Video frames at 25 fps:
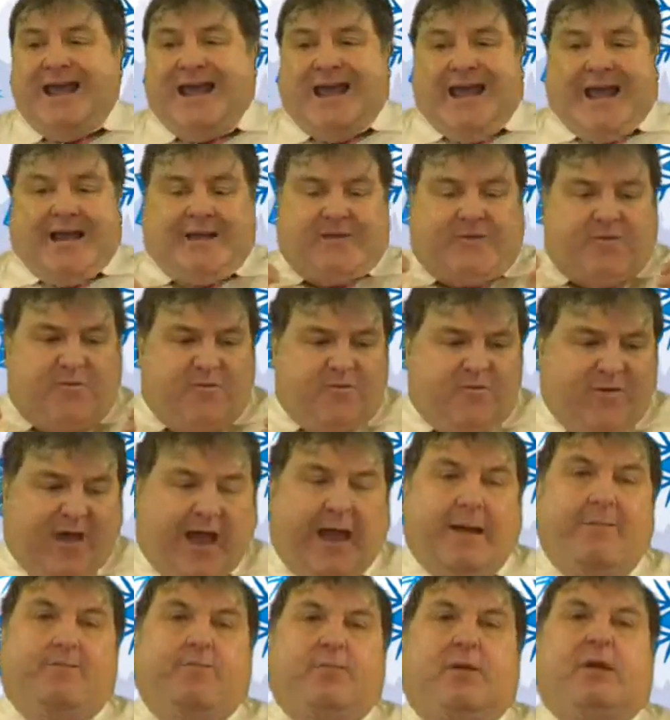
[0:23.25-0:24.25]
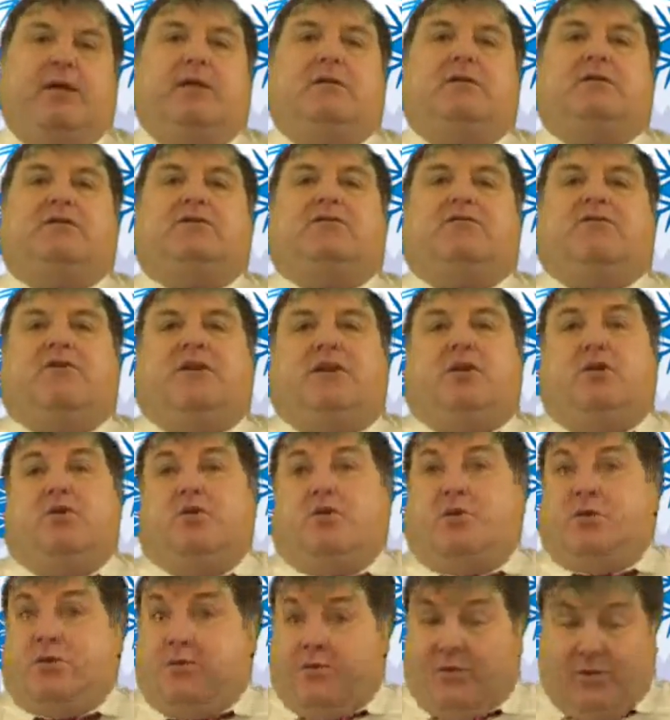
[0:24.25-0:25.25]
It's fabulous for
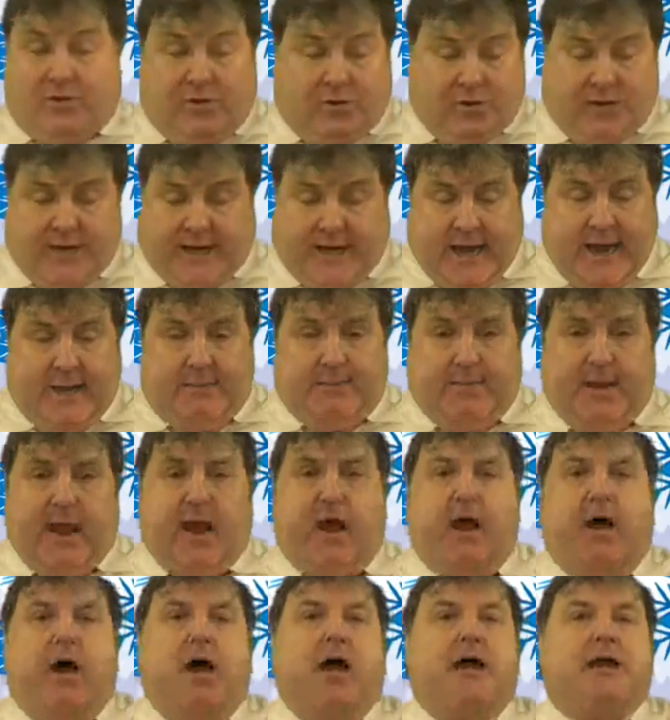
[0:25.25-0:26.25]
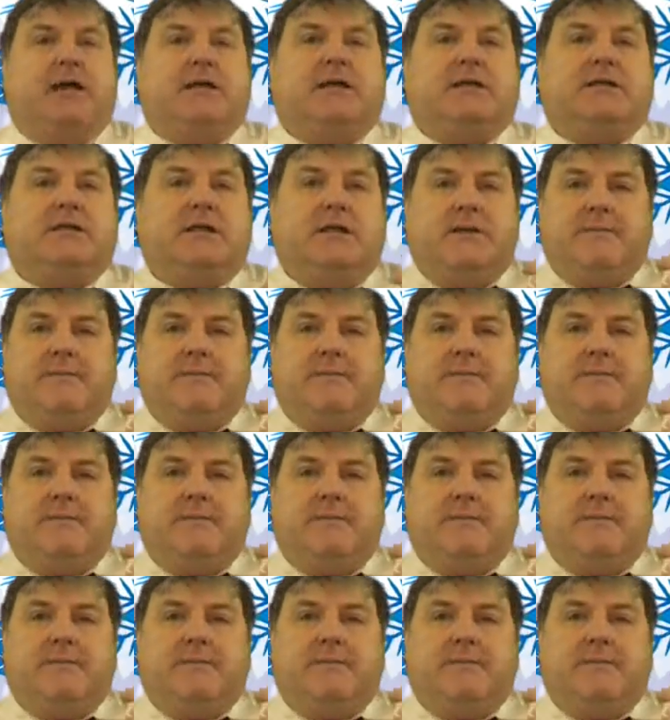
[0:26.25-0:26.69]
you to get behind